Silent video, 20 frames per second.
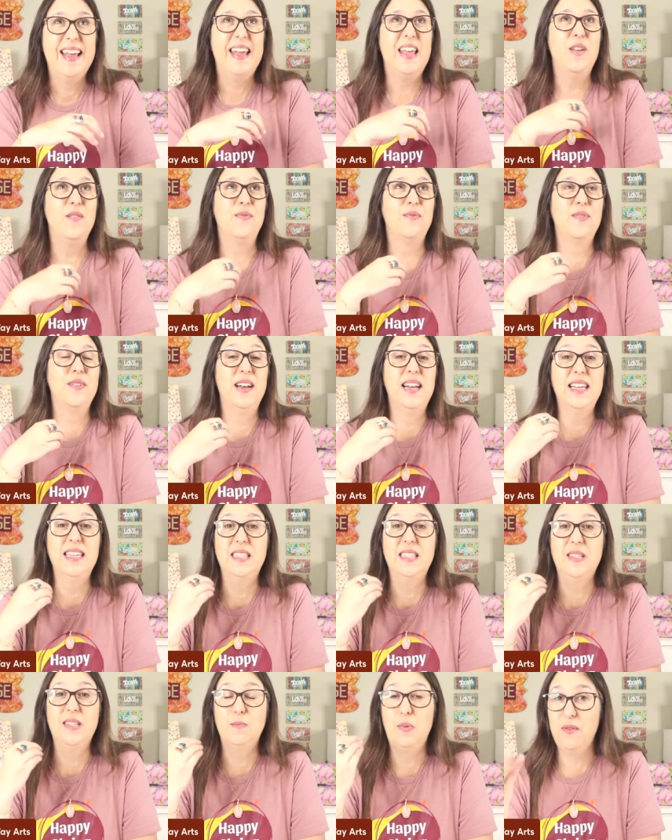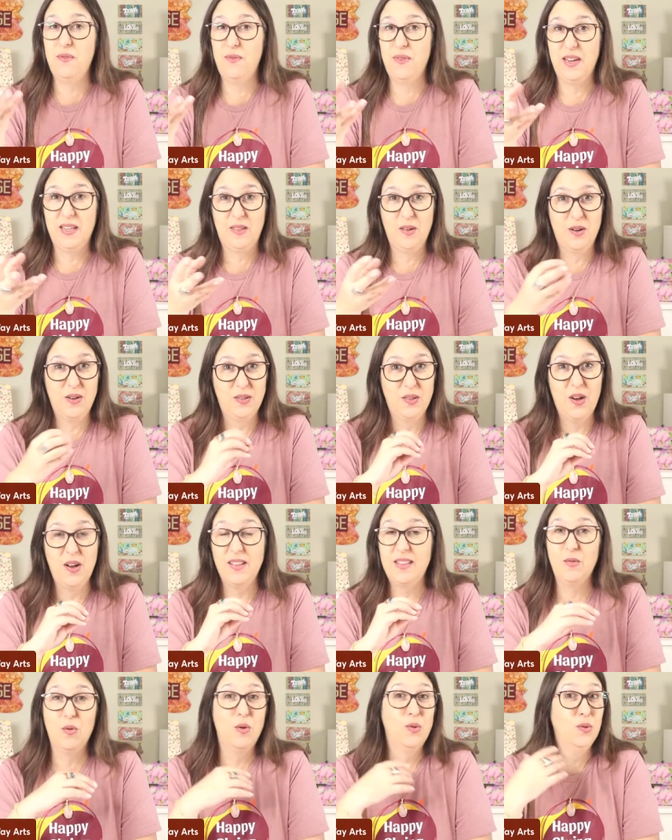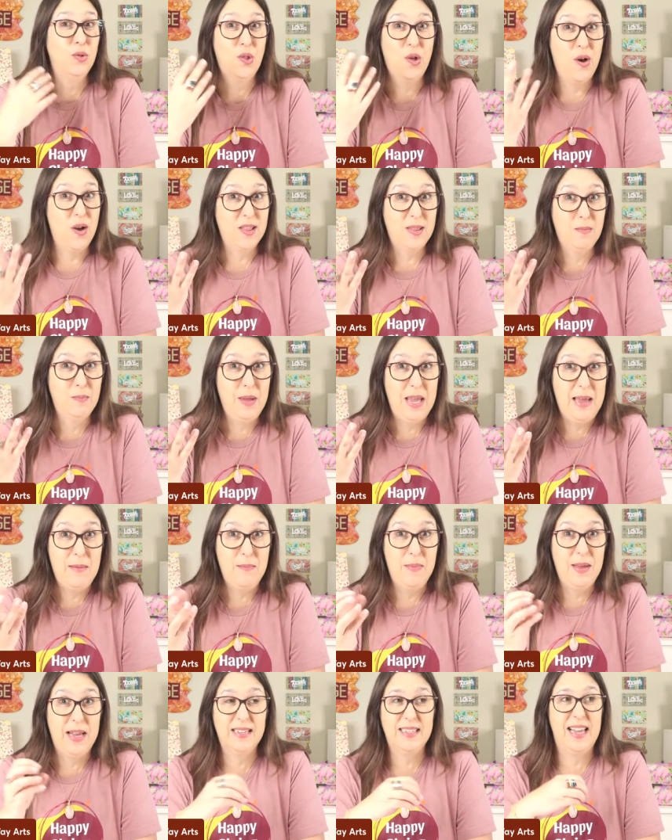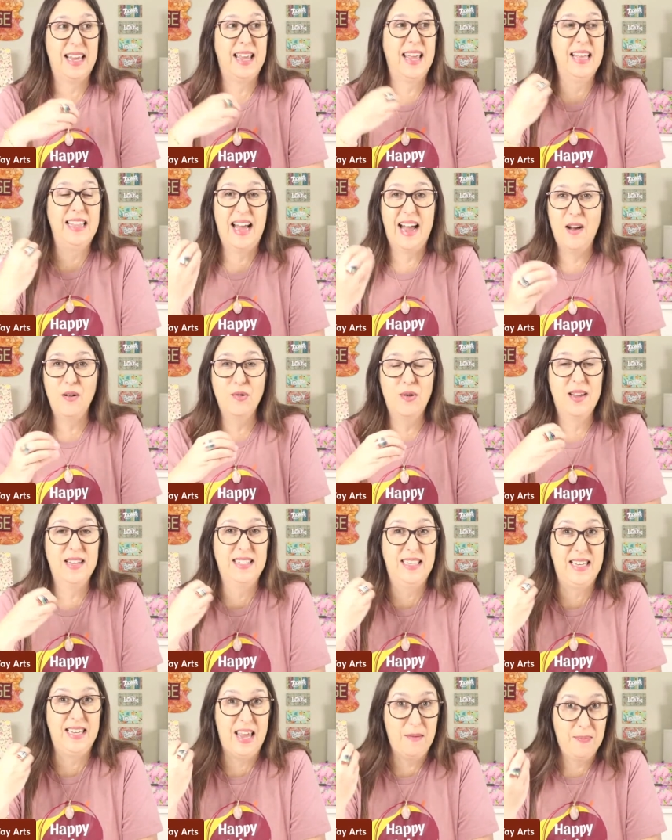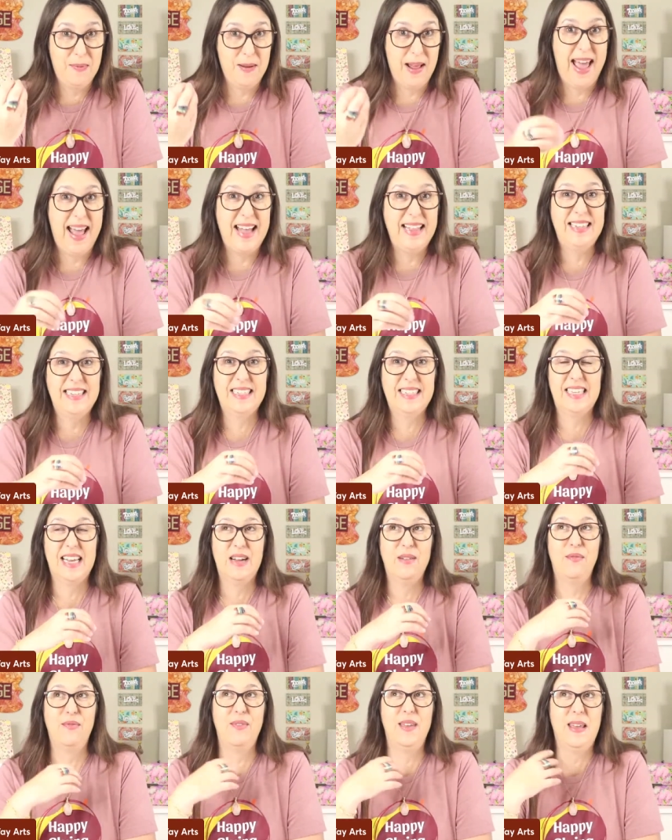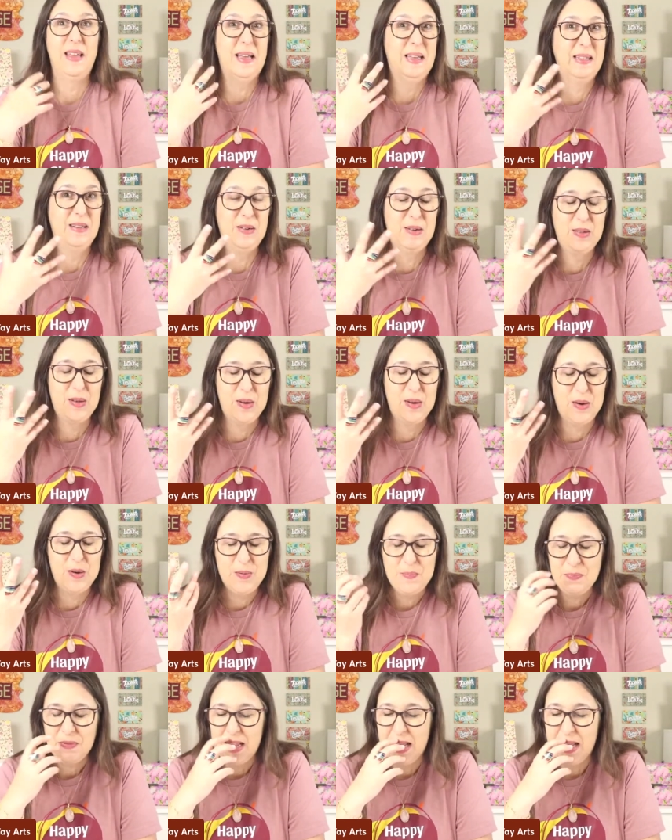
if it is perfect or not will not be because i can always keep adding something you know